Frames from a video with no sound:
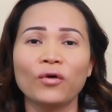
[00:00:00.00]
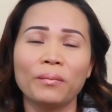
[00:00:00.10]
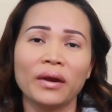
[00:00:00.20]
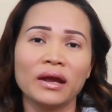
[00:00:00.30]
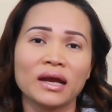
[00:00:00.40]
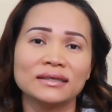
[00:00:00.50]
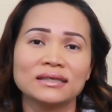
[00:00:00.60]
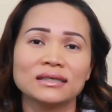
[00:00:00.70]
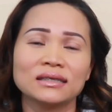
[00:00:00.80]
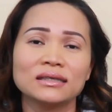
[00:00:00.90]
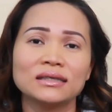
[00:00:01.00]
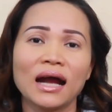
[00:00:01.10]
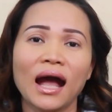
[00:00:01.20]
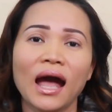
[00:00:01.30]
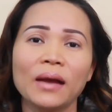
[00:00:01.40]
for my
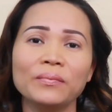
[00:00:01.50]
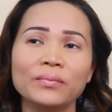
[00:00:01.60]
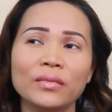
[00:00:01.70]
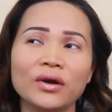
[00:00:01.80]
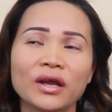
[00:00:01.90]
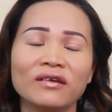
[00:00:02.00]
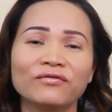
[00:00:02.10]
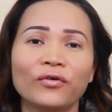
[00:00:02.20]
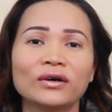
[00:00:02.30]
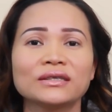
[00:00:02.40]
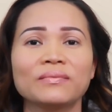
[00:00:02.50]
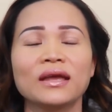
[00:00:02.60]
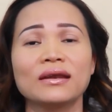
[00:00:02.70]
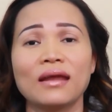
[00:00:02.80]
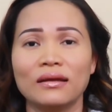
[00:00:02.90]
concealer, I'm looking for
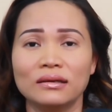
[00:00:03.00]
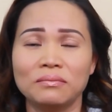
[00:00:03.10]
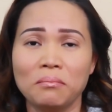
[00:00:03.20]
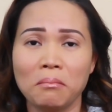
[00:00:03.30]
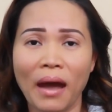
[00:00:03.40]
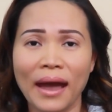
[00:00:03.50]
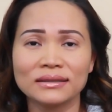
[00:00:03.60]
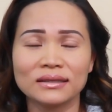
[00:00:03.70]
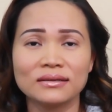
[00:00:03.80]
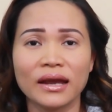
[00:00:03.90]
something that is matte,